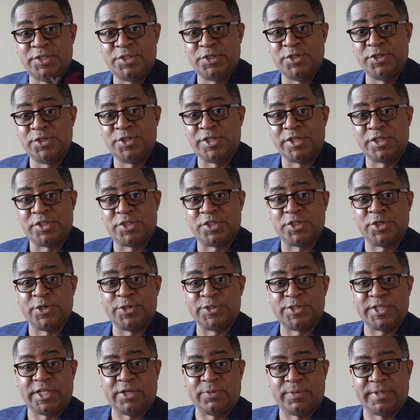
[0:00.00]
is usually
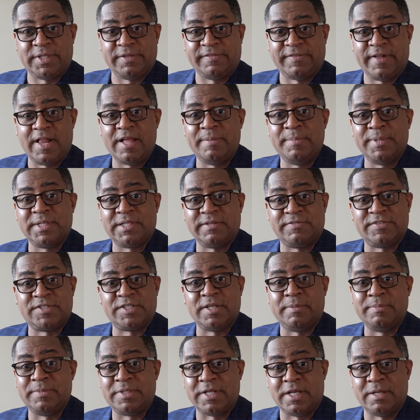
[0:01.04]
associated with development of
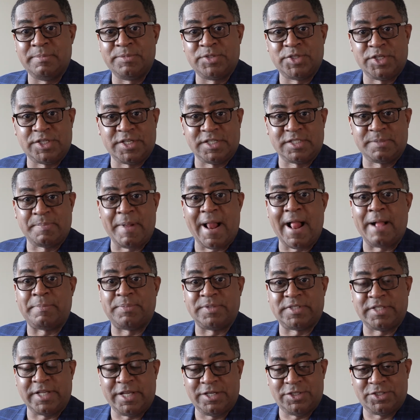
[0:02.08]
symptoms such as
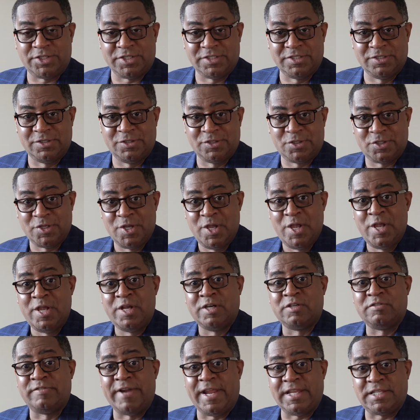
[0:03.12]
palpitations,
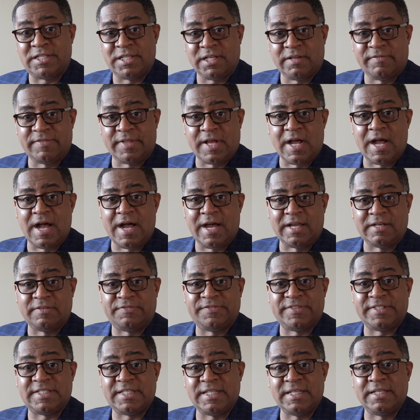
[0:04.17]
racing of the heart,
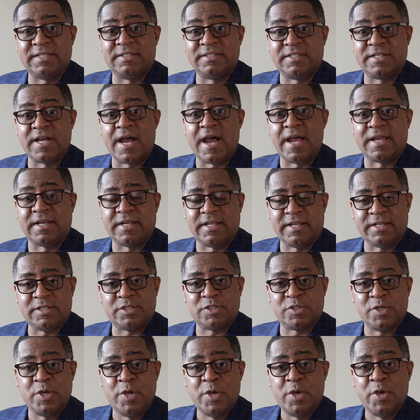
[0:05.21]
fatigue and
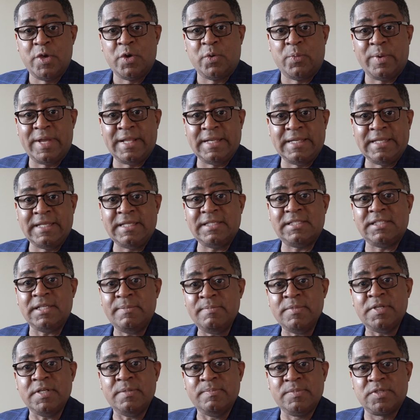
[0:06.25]
tiredness. When these
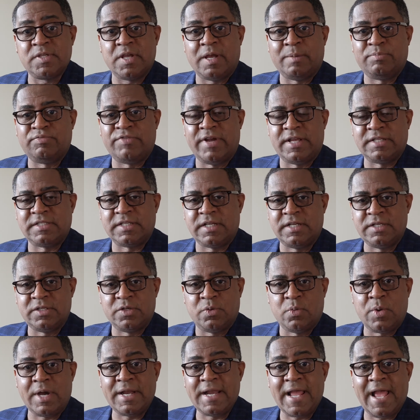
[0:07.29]
symptoms are present,
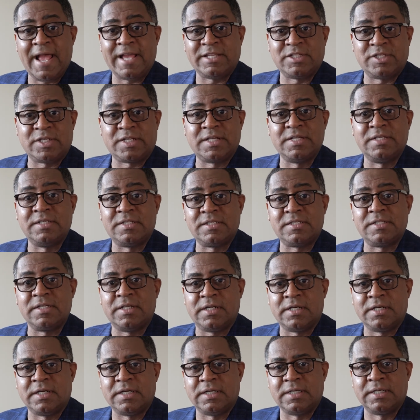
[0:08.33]
one has to
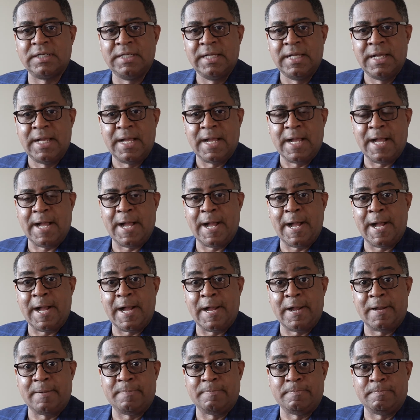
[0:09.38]
consider
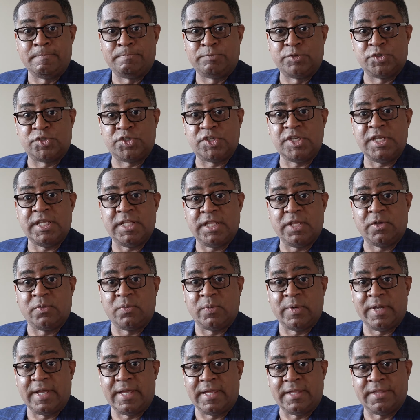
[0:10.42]
um,
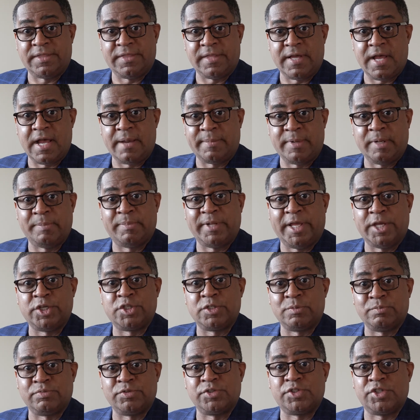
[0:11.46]
proceeding with um, an
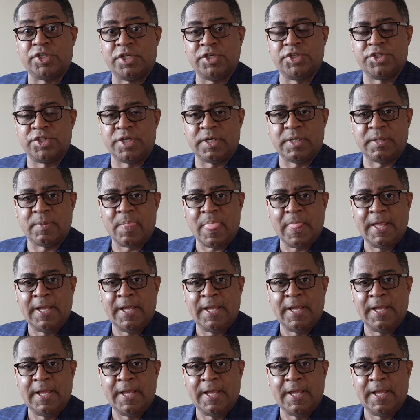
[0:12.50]
ablation procedure.